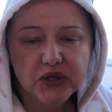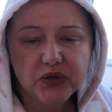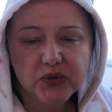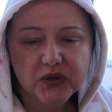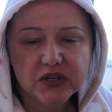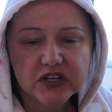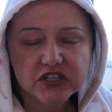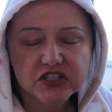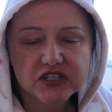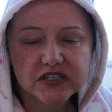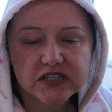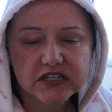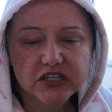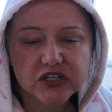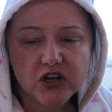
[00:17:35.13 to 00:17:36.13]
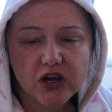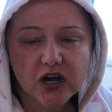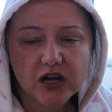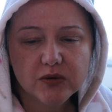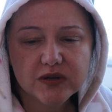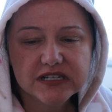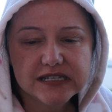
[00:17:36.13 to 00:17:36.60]
You can still
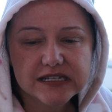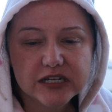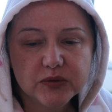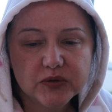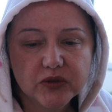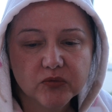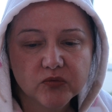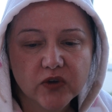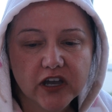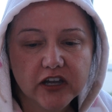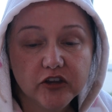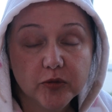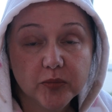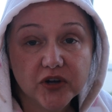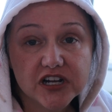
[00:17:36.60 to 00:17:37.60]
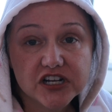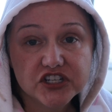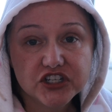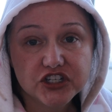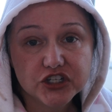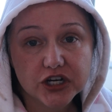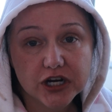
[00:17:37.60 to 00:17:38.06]
always stick with the regular
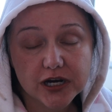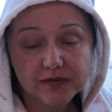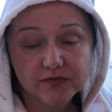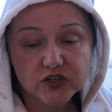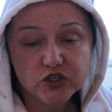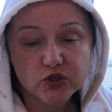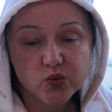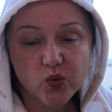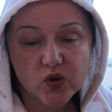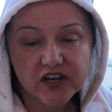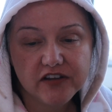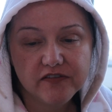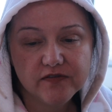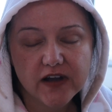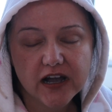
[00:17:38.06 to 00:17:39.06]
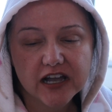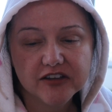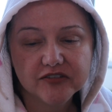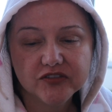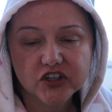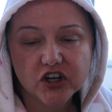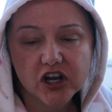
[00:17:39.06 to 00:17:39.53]
Boxycharm for
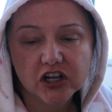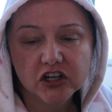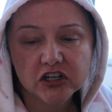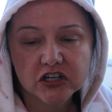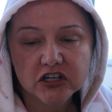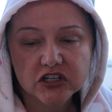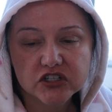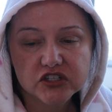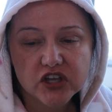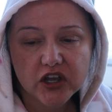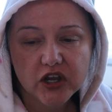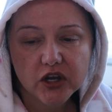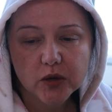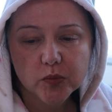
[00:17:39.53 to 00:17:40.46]
$25,